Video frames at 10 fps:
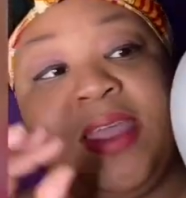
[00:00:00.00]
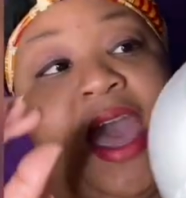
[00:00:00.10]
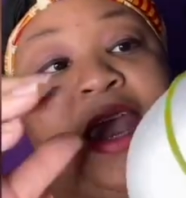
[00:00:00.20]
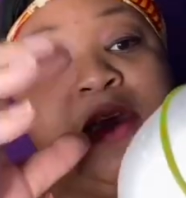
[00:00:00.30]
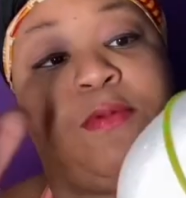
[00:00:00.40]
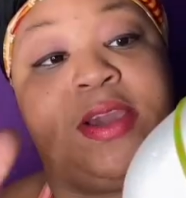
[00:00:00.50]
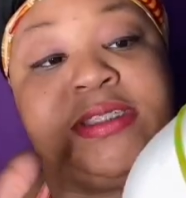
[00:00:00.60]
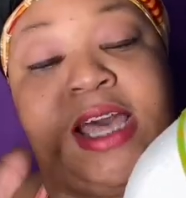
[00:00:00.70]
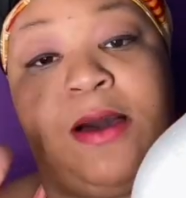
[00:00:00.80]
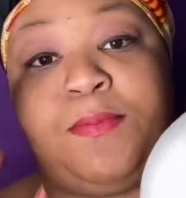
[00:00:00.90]
and it works
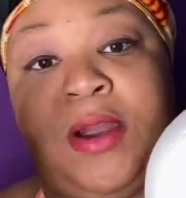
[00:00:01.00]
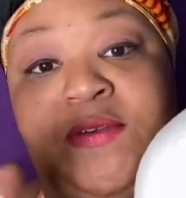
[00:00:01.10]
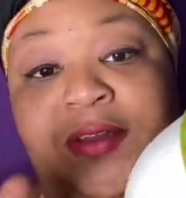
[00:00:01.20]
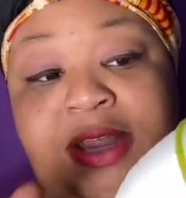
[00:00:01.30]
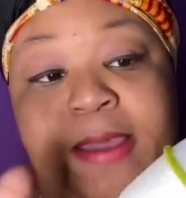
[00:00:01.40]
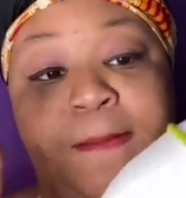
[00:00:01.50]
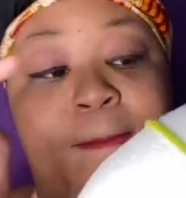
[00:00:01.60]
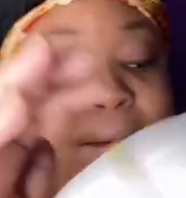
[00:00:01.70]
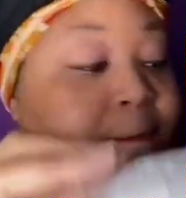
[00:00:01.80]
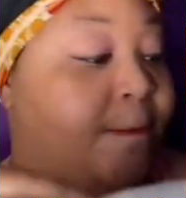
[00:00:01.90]
out perfectly.
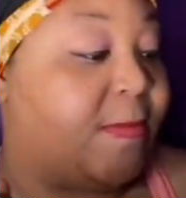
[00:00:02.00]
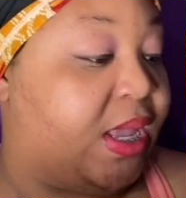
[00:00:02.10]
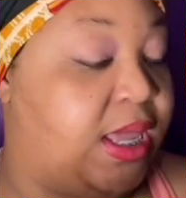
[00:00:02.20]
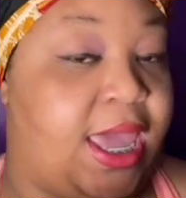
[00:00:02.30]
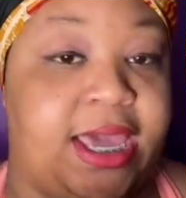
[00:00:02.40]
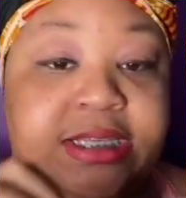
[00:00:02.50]
And